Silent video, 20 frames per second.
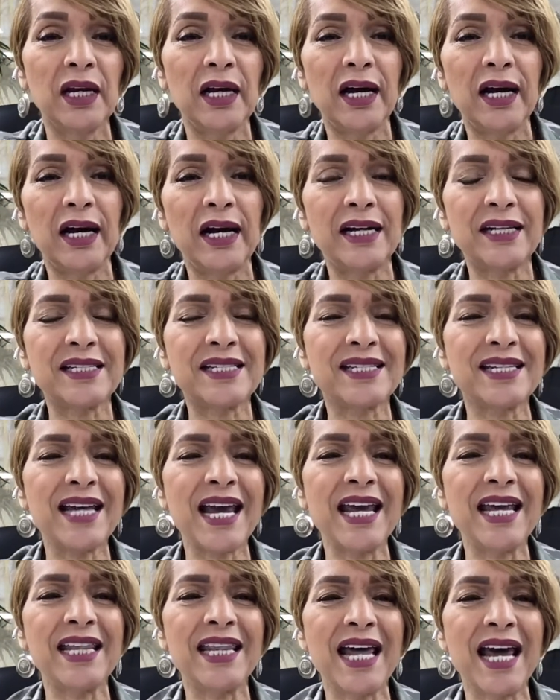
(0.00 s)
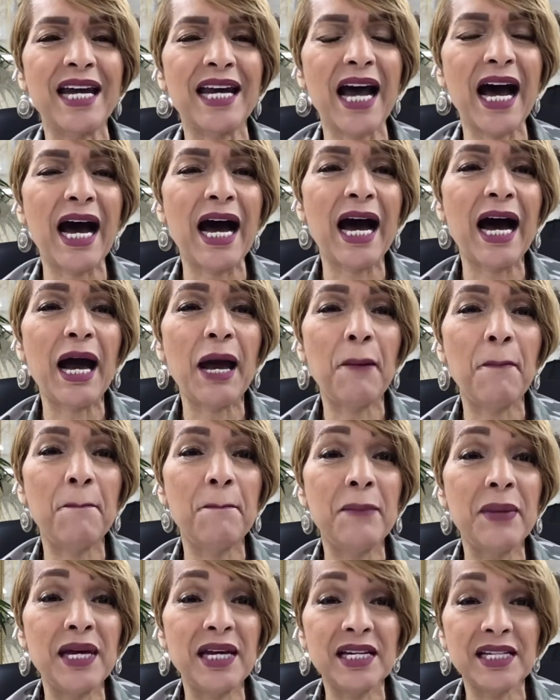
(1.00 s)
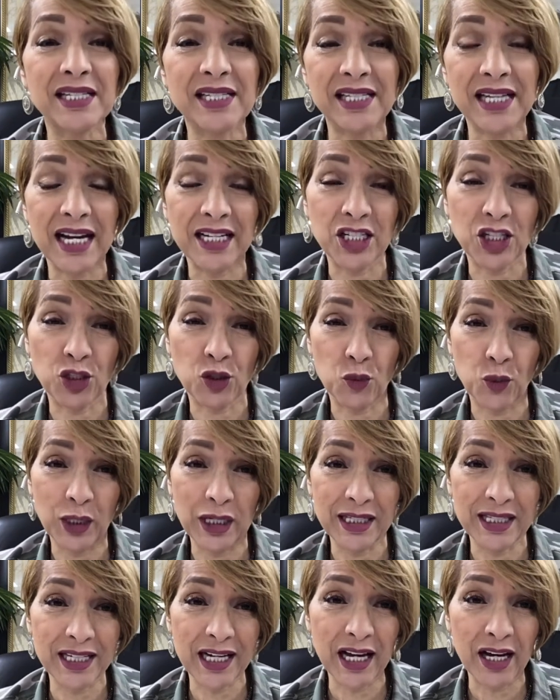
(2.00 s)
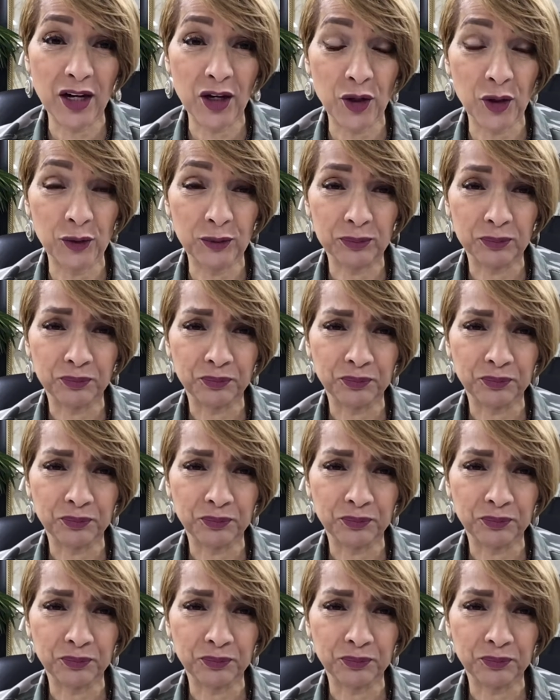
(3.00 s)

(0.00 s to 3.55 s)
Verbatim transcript: uh, say that I miss, I just want to tell